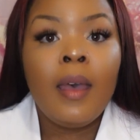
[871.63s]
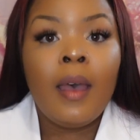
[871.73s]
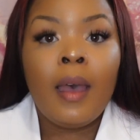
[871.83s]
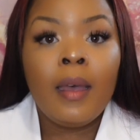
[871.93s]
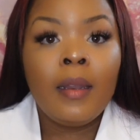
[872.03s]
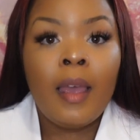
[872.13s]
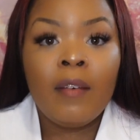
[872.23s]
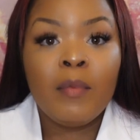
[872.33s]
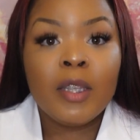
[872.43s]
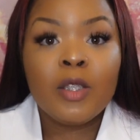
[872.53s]
I
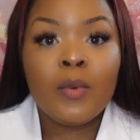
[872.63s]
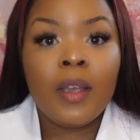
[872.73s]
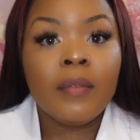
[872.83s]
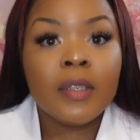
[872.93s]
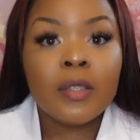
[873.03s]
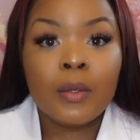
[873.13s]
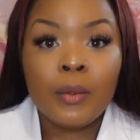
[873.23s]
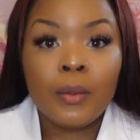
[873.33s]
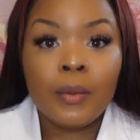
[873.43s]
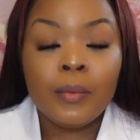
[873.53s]
have been to every
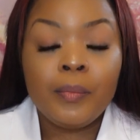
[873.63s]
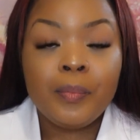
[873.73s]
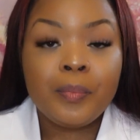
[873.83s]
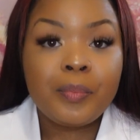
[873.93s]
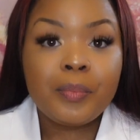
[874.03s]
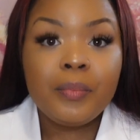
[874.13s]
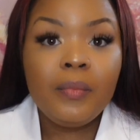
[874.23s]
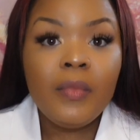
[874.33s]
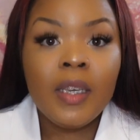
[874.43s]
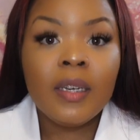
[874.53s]
school
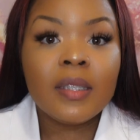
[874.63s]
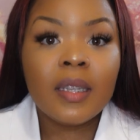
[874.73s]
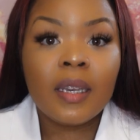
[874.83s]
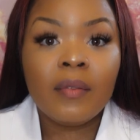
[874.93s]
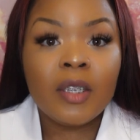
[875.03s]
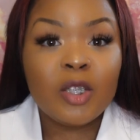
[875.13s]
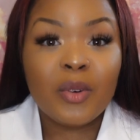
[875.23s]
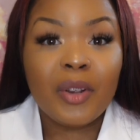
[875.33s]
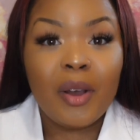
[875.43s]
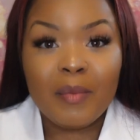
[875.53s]
in the city of
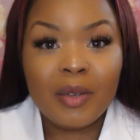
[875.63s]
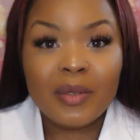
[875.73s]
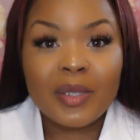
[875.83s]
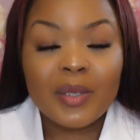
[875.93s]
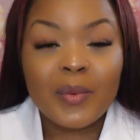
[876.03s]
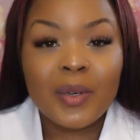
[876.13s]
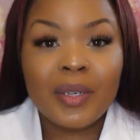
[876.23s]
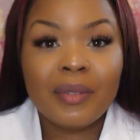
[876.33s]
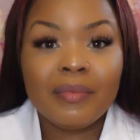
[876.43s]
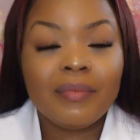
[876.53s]
Detroit almost.
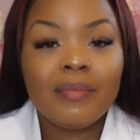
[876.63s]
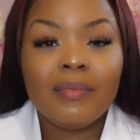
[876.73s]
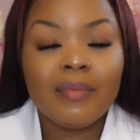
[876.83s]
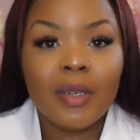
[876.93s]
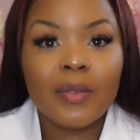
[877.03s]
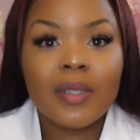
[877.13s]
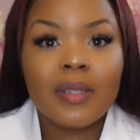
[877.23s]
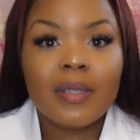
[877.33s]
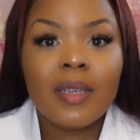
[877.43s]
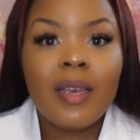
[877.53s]
Well, most.
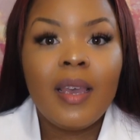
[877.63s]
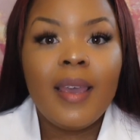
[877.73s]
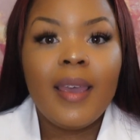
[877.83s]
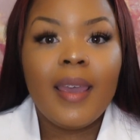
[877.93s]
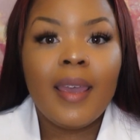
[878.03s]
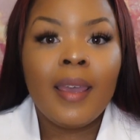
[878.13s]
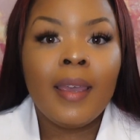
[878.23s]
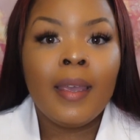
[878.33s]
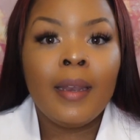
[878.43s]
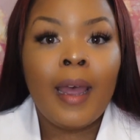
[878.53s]

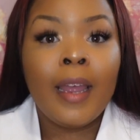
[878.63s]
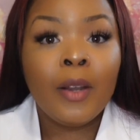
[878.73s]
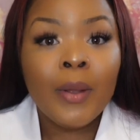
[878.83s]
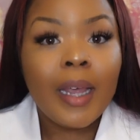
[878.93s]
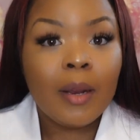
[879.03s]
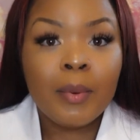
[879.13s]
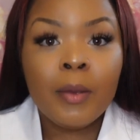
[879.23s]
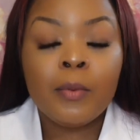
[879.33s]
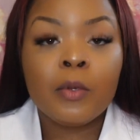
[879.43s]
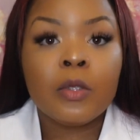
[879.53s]
And I know a lot of
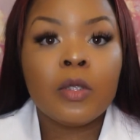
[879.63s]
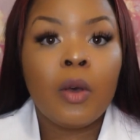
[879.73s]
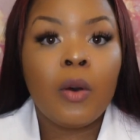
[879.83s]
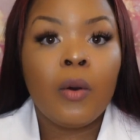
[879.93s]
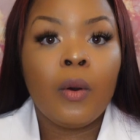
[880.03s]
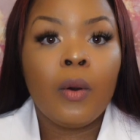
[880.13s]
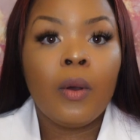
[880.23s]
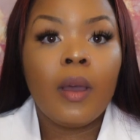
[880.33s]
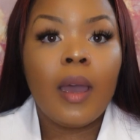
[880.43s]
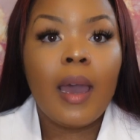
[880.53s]
people.
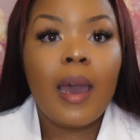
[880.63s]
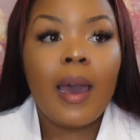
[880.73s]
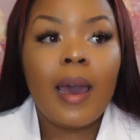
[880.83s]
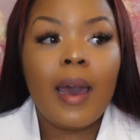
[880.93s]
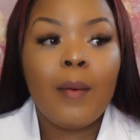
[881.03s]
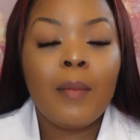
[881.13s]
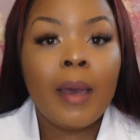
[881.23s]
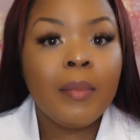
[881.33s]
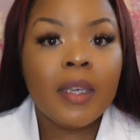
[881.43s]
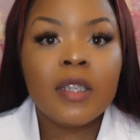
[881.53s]
So
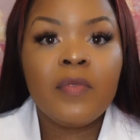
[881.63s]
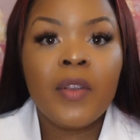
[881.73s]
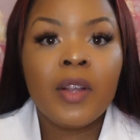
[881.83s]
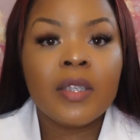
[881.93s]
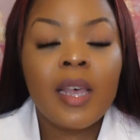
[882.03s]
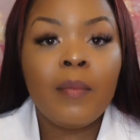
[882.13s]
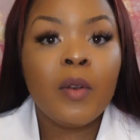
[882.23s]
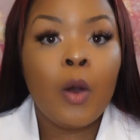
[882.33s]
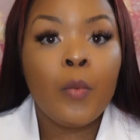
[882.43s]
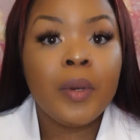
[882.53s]
my biggest fear is
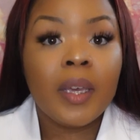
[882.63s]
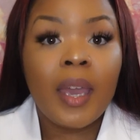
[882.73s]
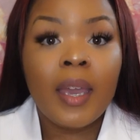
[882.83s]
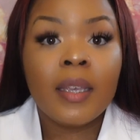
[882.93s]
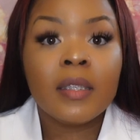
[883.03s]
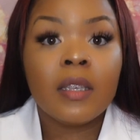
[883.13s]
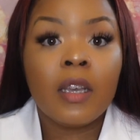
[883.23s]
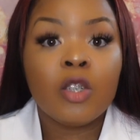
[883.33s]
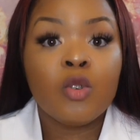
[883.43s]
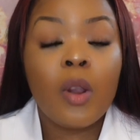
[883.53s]
having to open
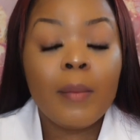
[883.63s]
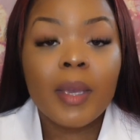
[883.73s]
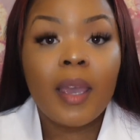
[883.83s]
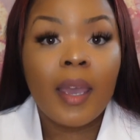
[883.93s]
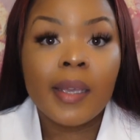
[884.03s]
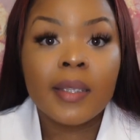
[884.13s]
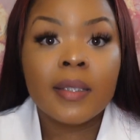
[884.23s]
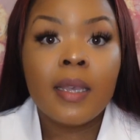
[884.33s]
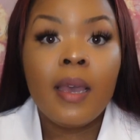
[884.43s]
a trauma case